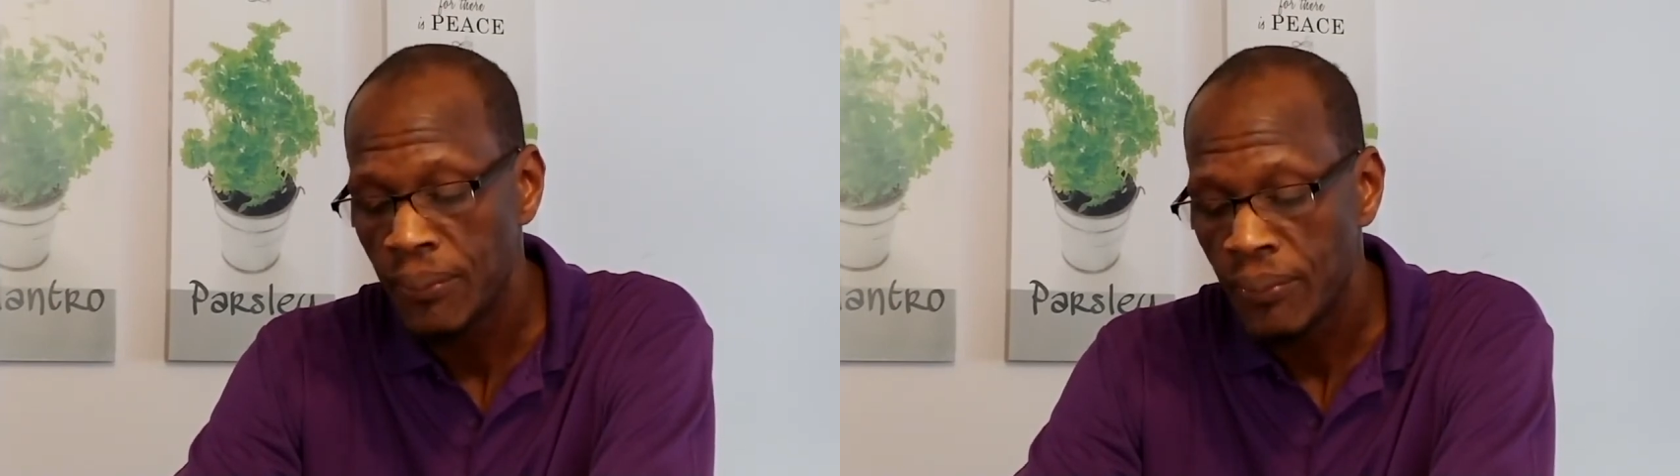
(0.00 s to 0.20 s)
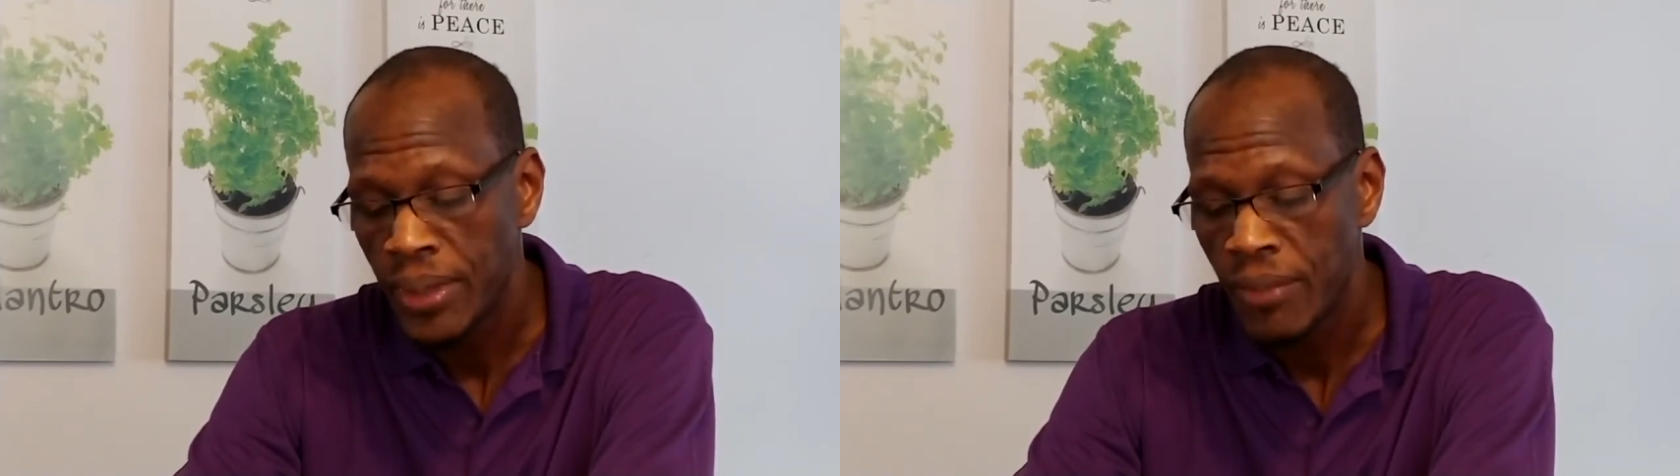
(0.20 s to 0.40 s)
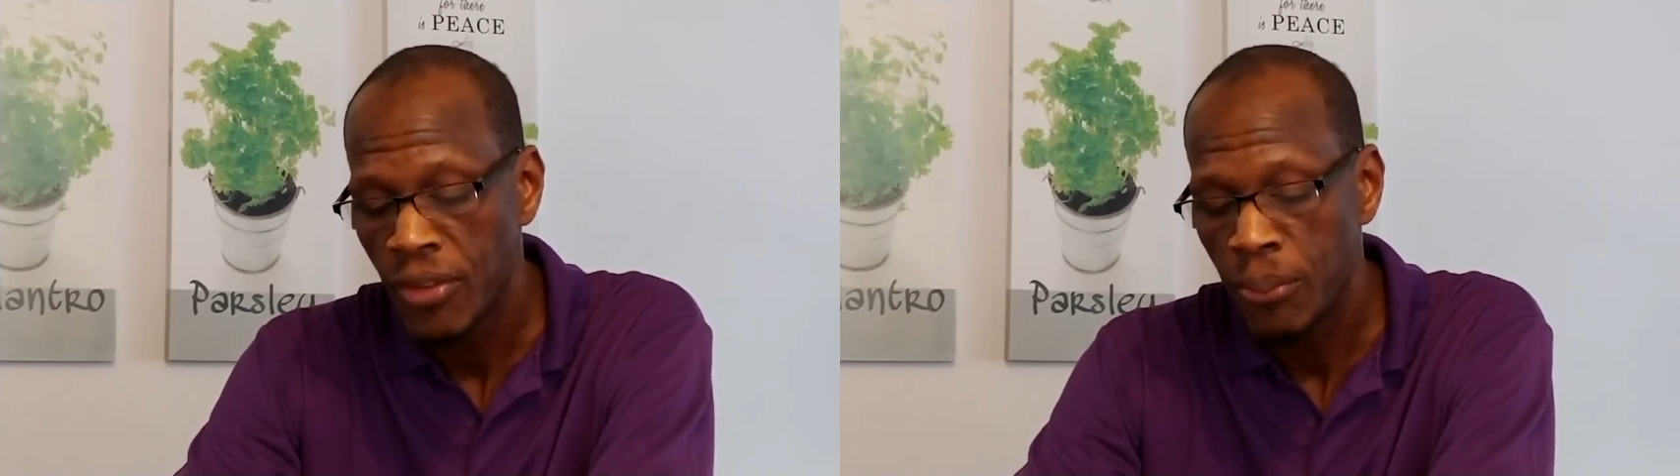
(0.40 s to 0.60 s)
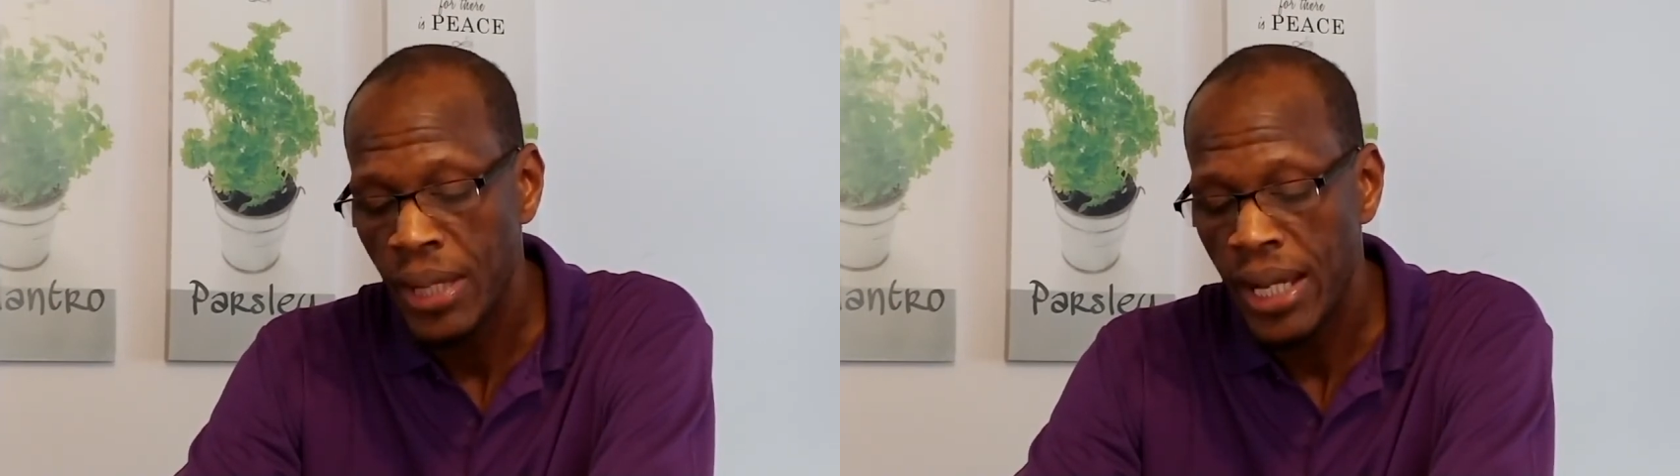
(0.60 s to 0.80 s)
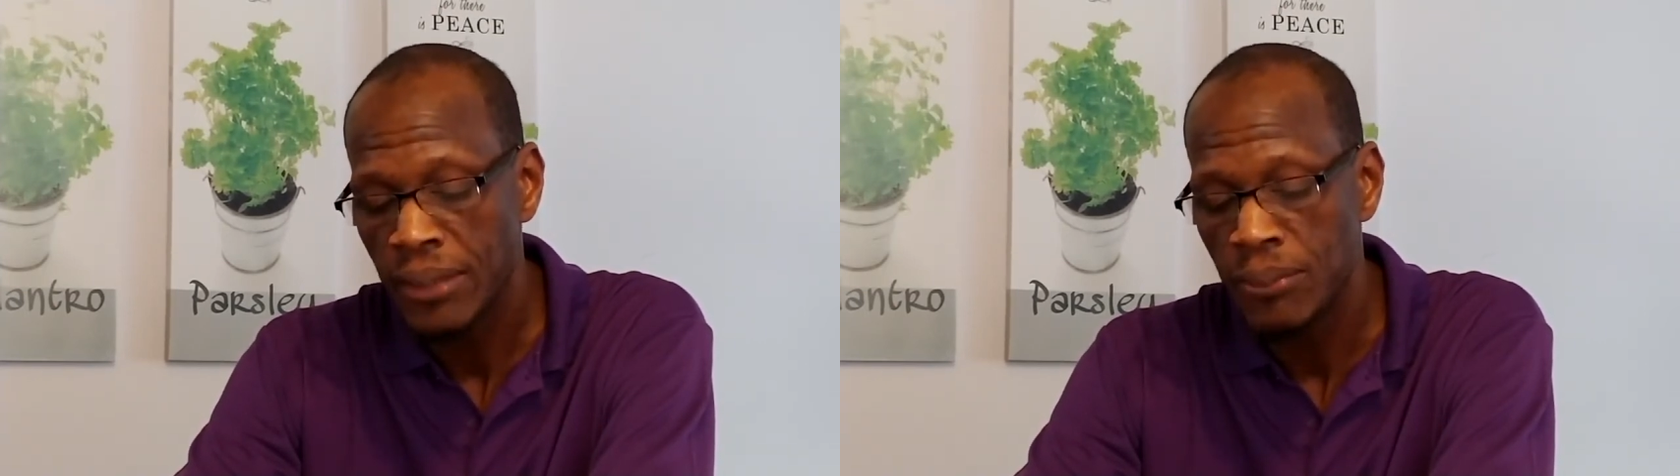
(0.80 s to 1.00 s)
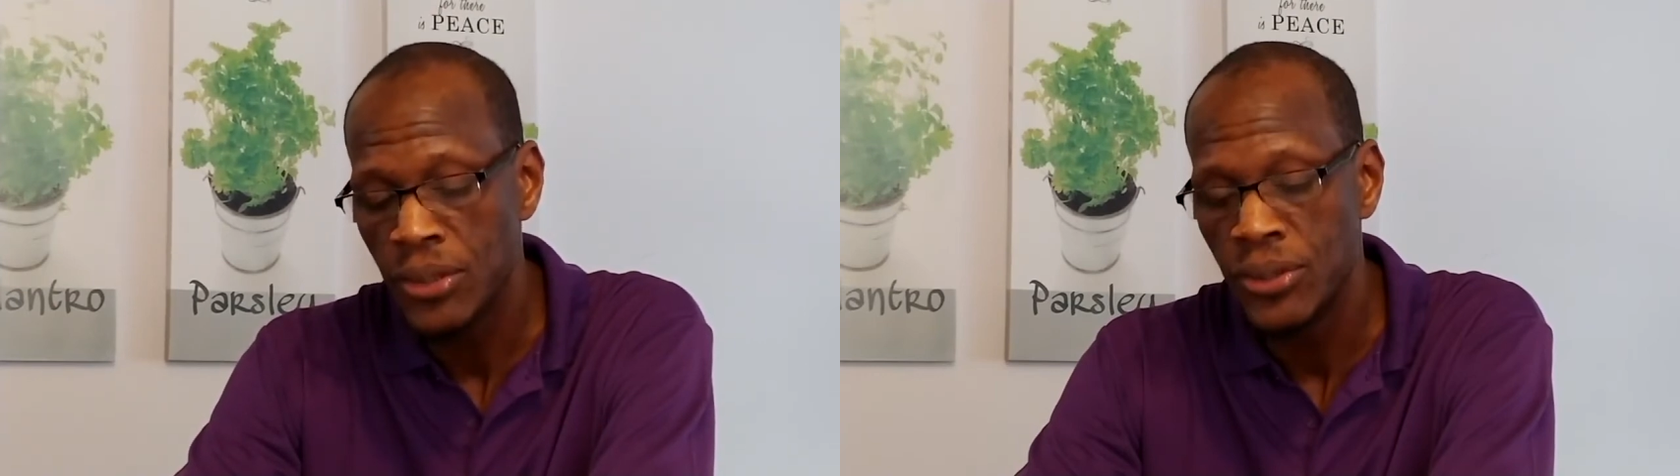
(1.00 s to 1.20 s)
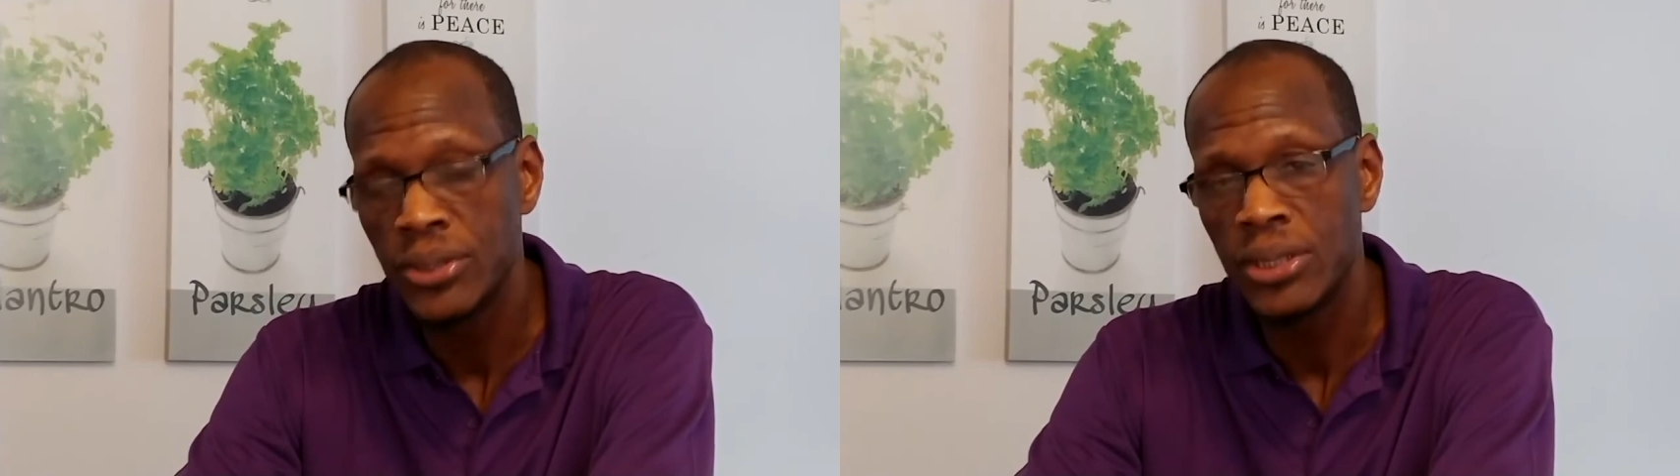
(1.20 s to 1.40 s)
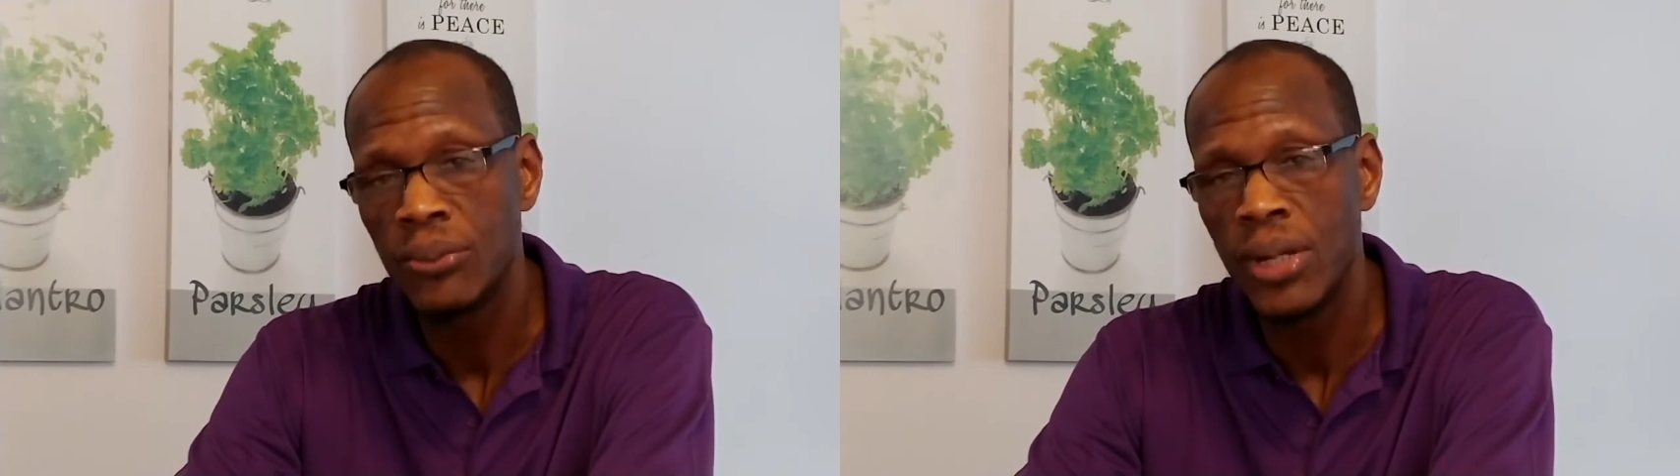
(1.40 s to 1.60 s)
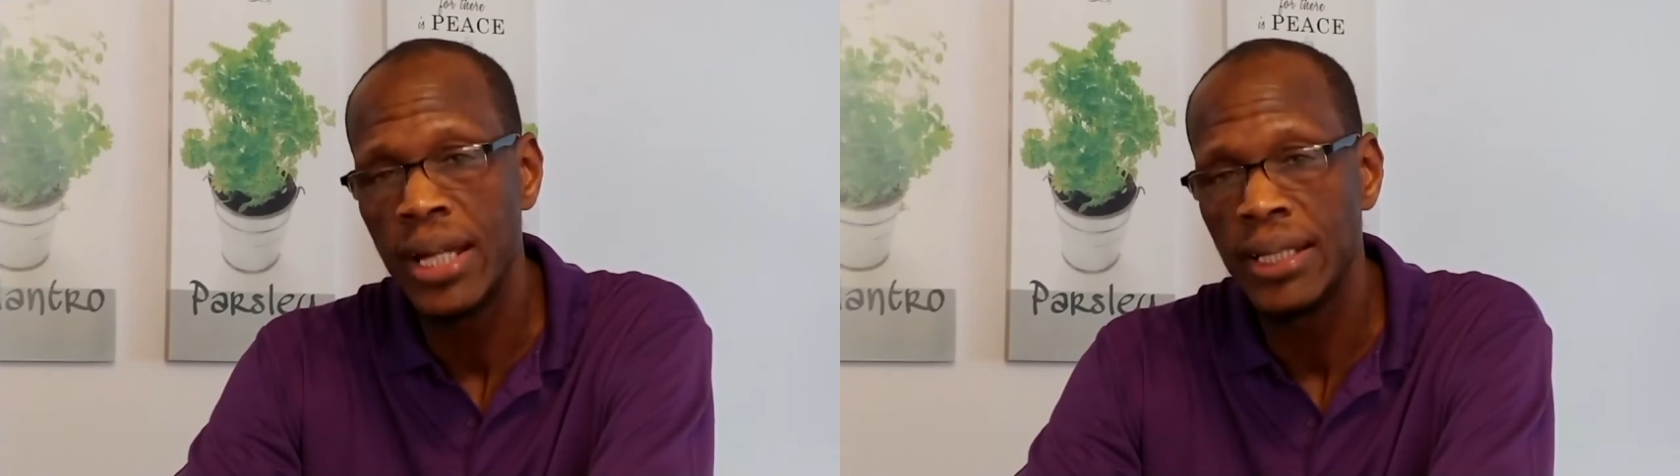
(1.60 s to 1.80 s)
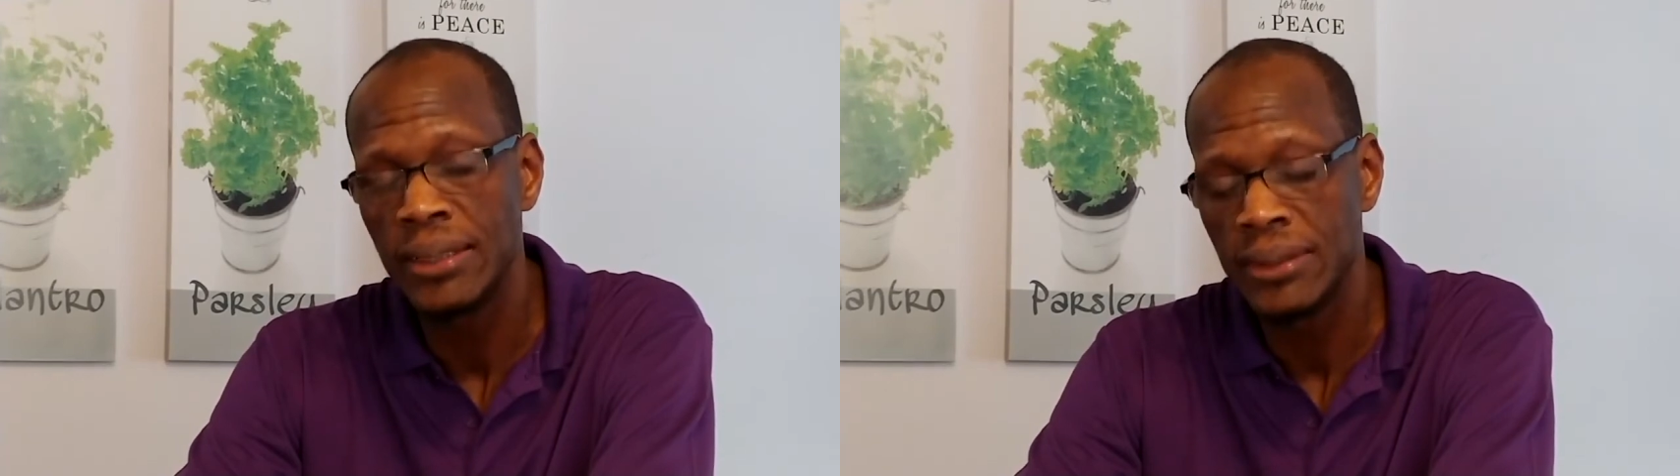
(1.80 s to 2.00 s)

for pack mules and wagons.